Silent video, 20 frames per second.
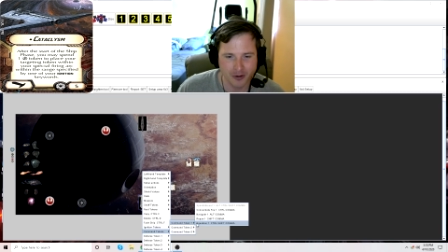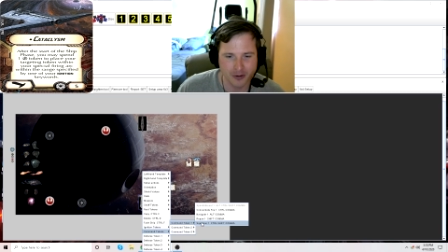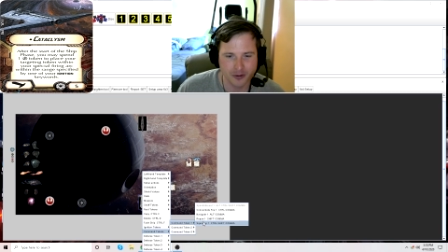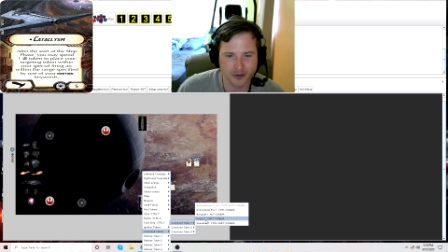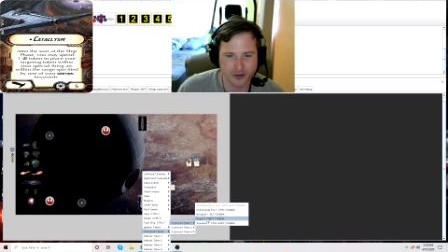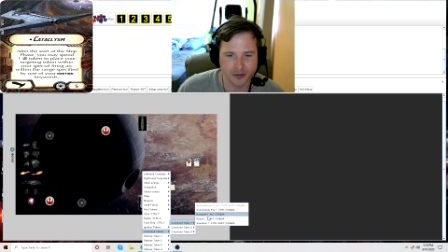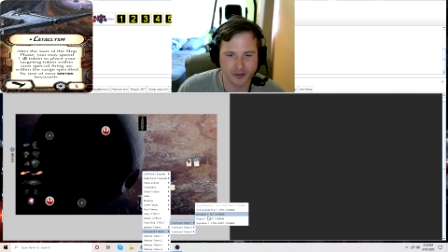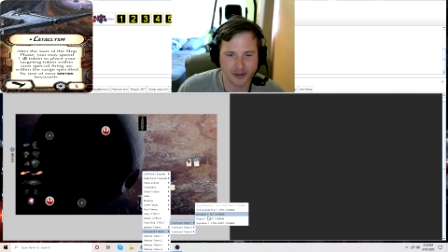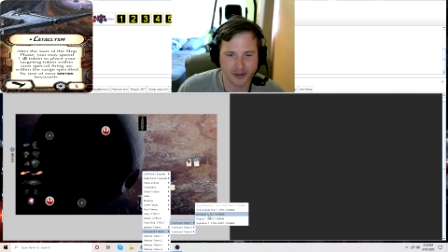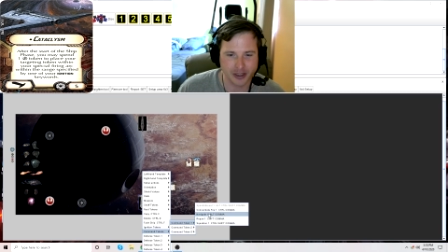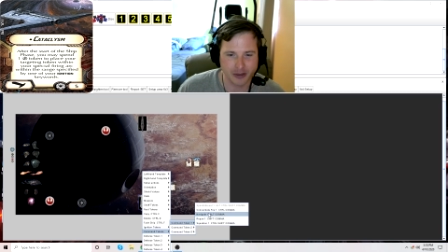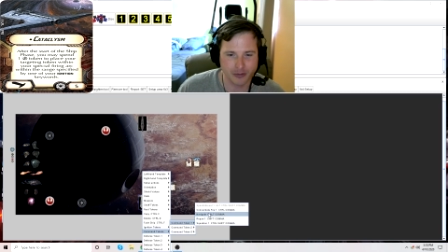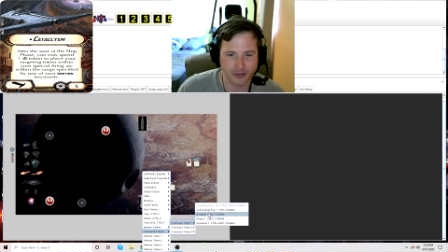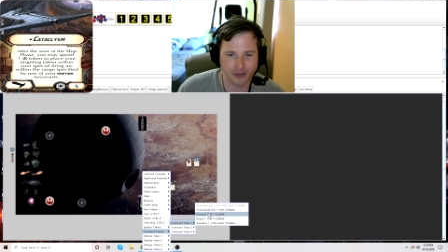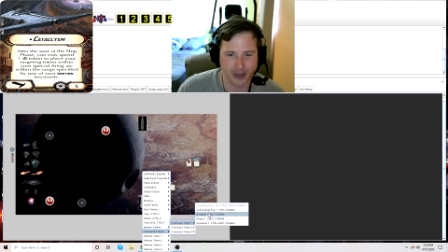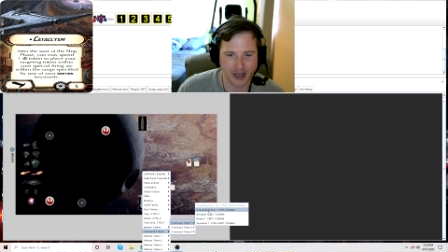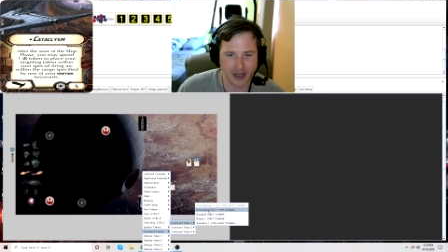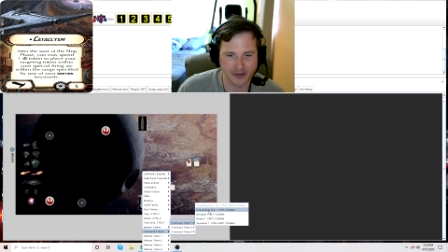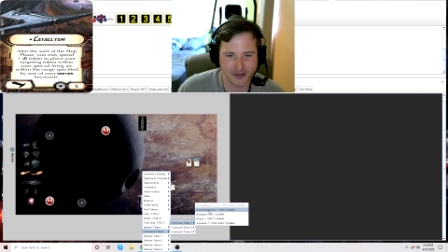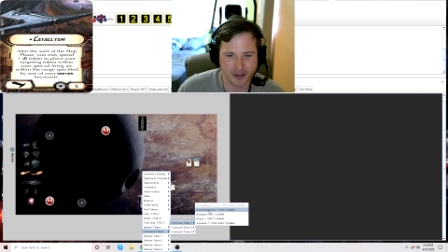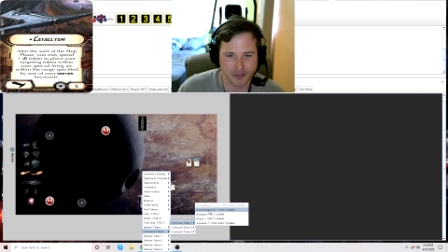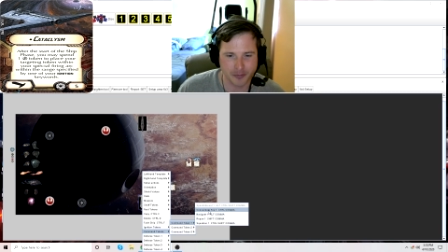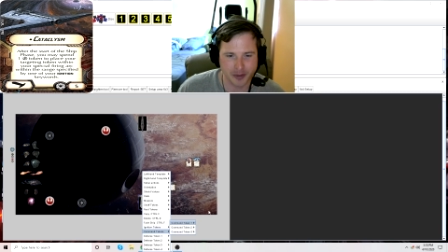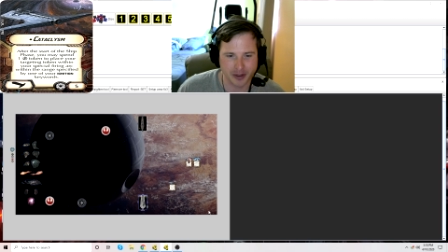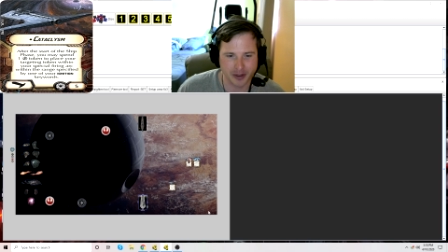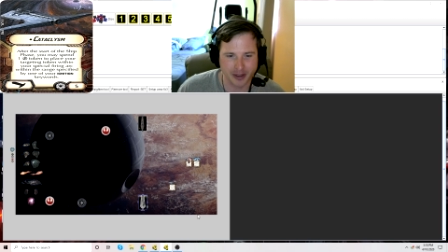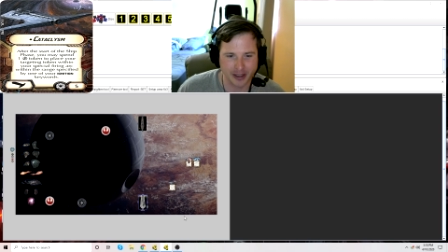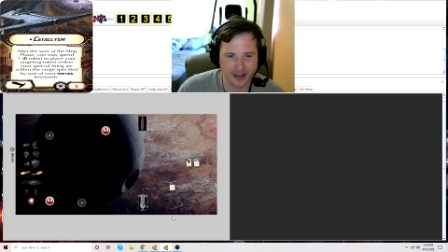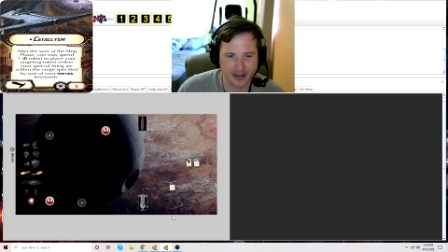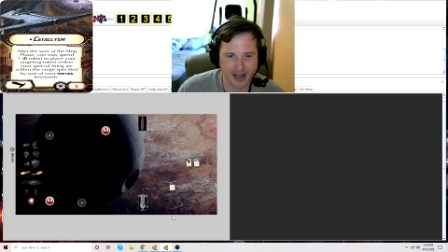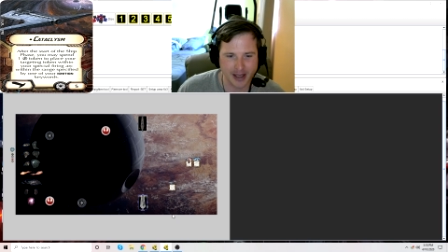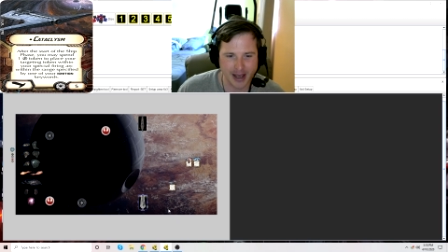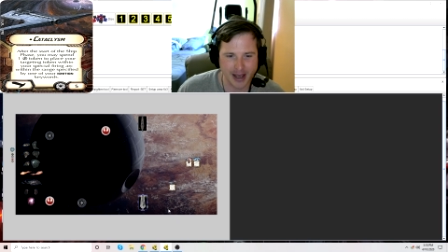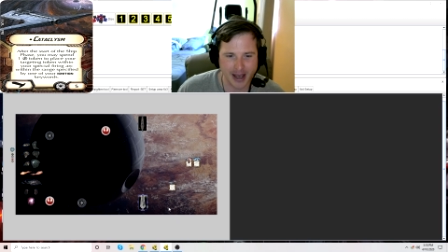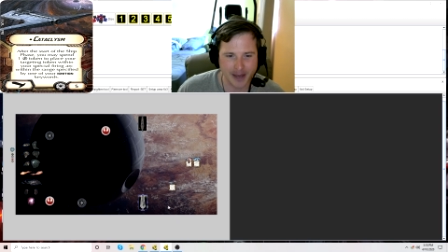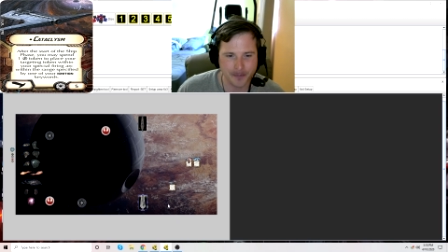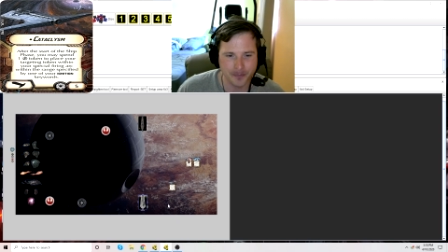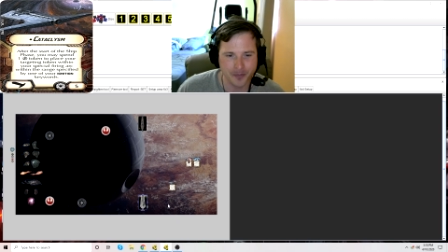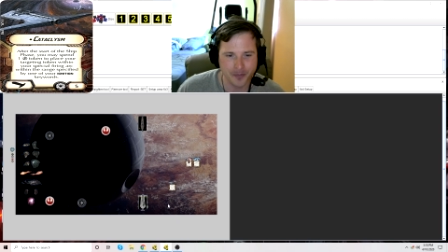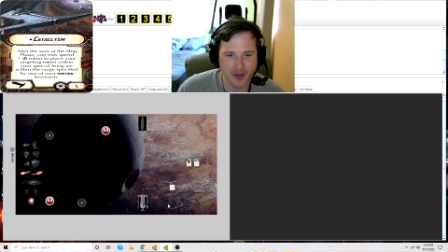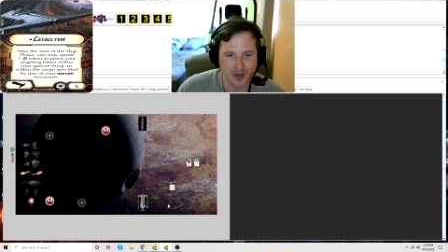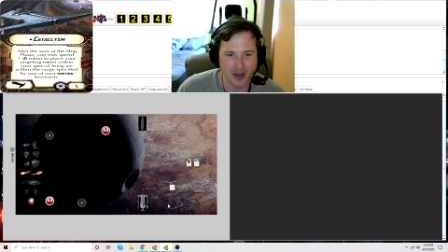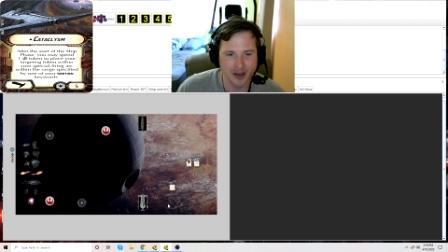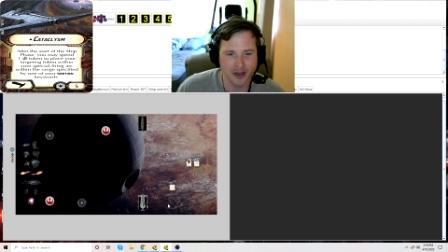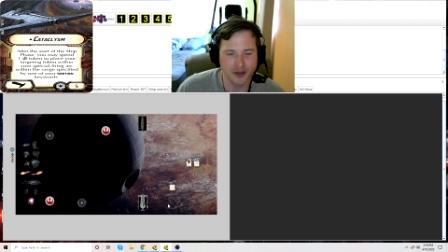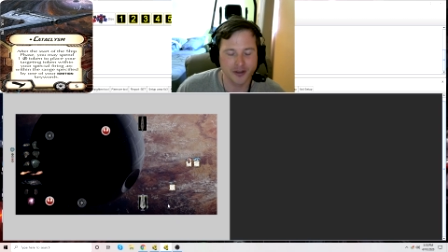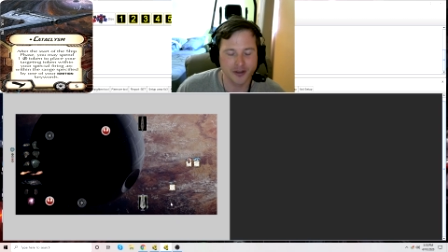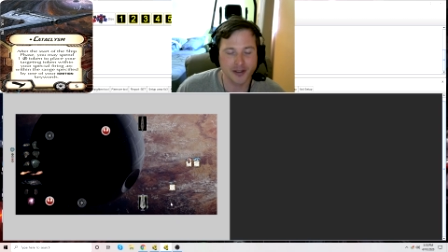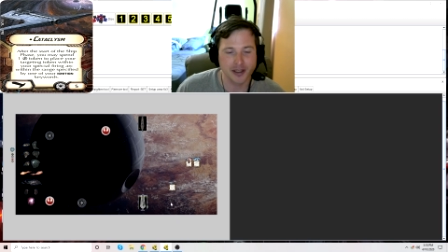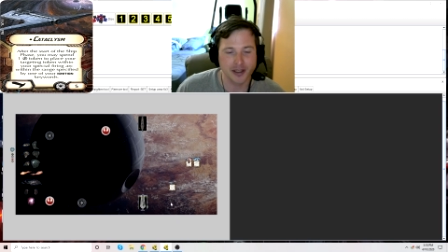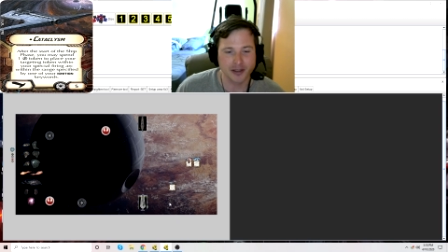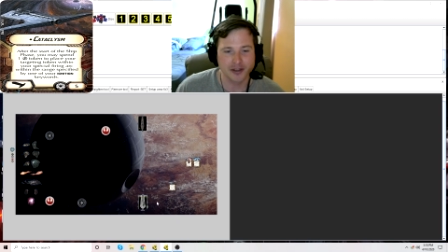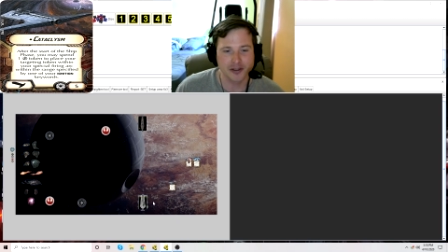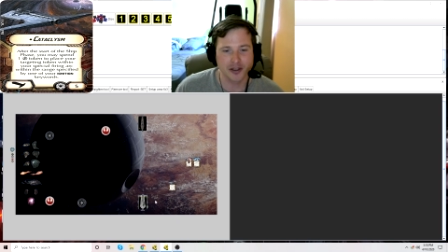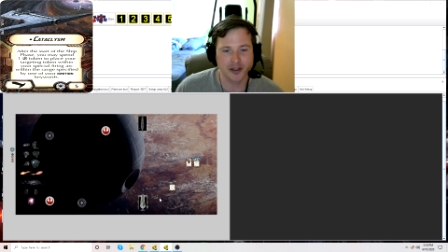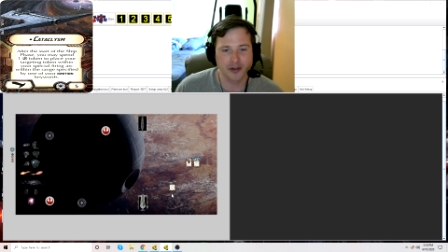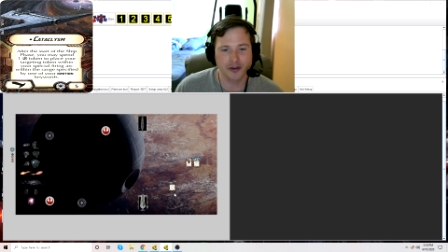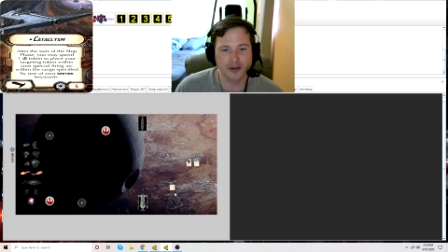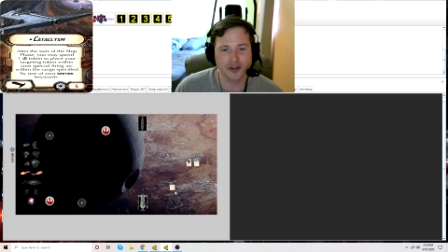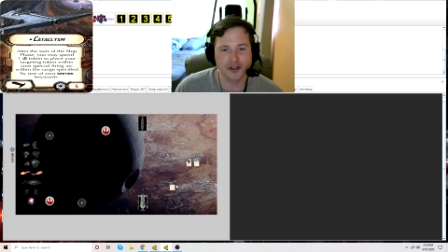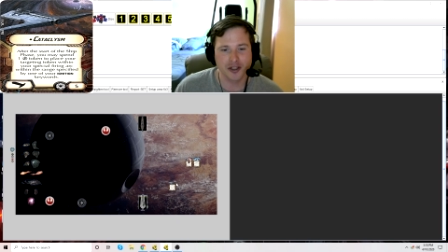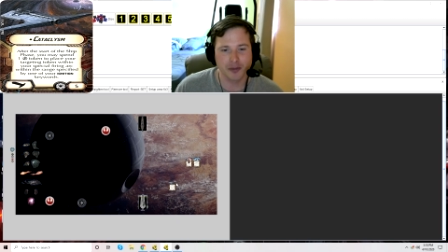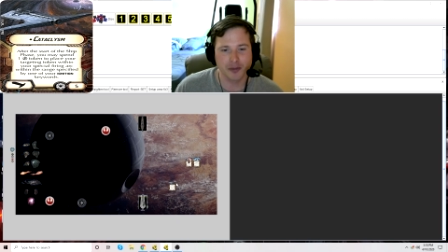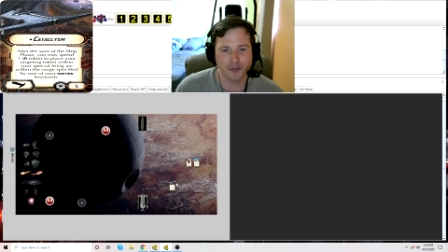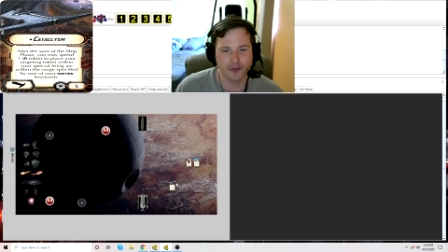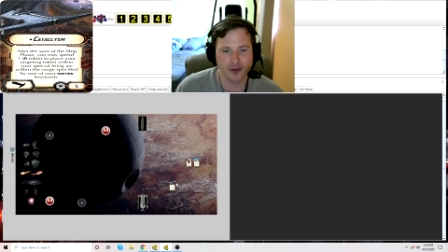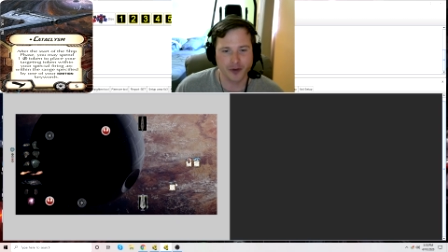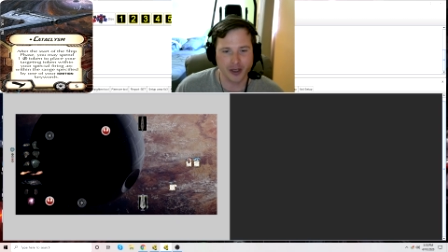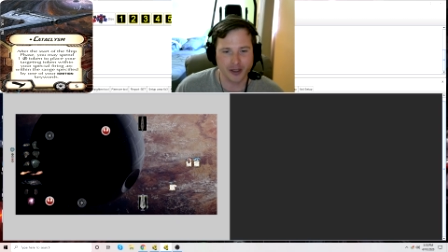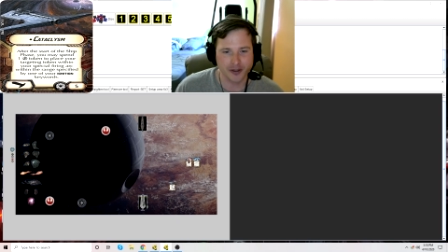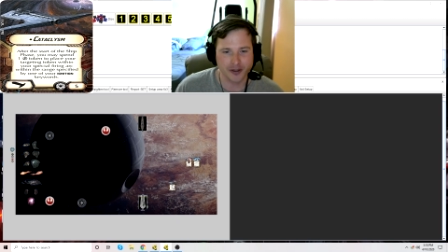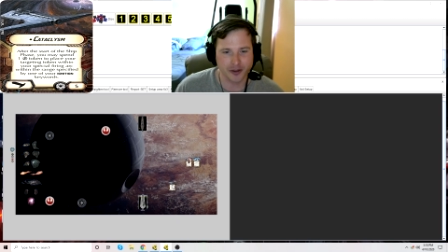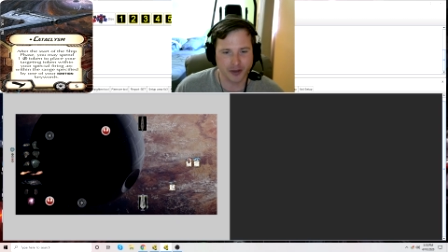So we'll say we'll have something like that. You say at the start of the ship phase,